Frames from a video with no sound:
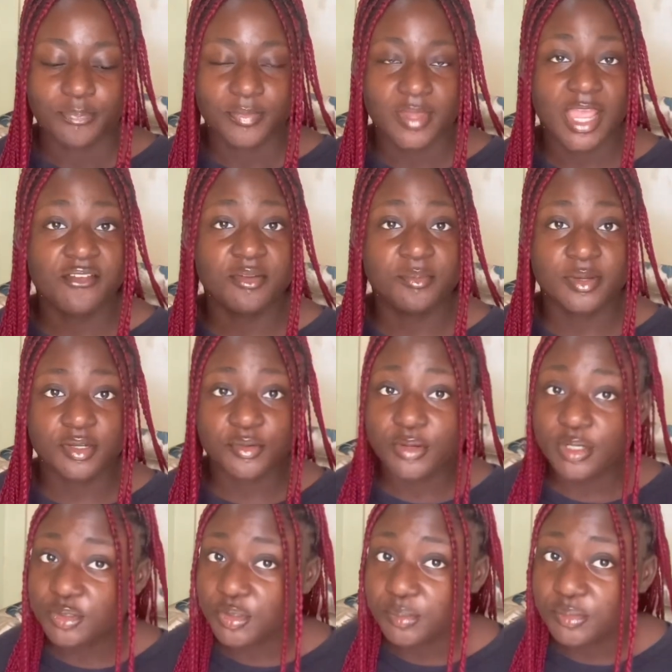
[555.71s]
Everybody
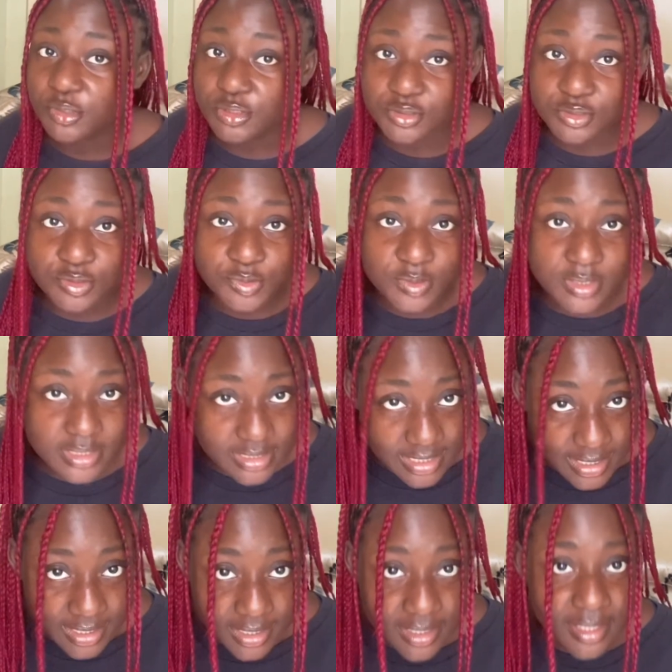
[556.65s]
already told me not to do it,
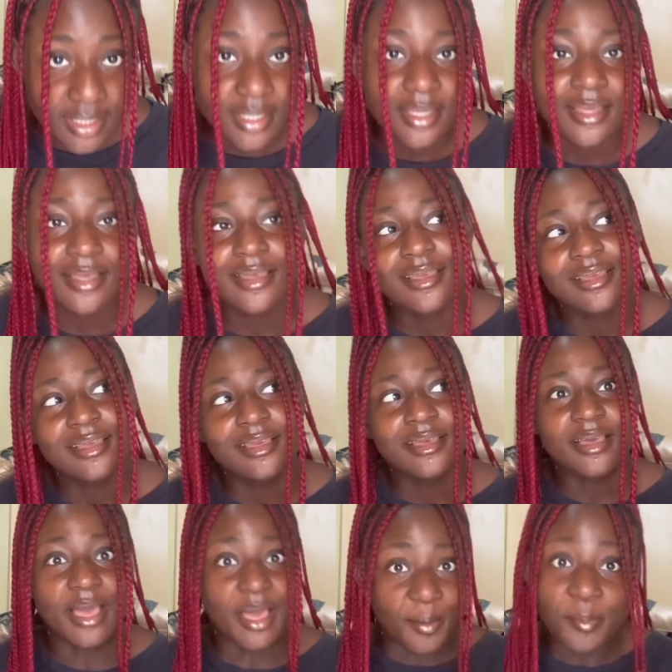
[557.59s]
yeah?
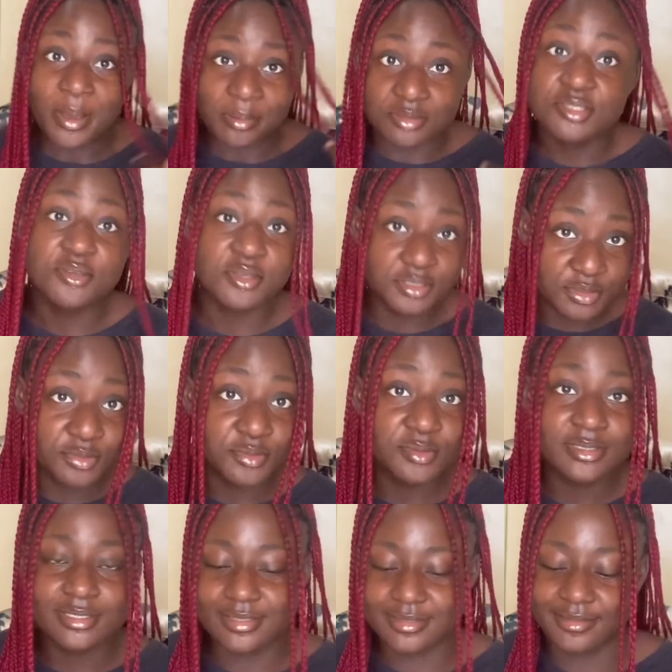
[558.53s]
But I'm still going to do it.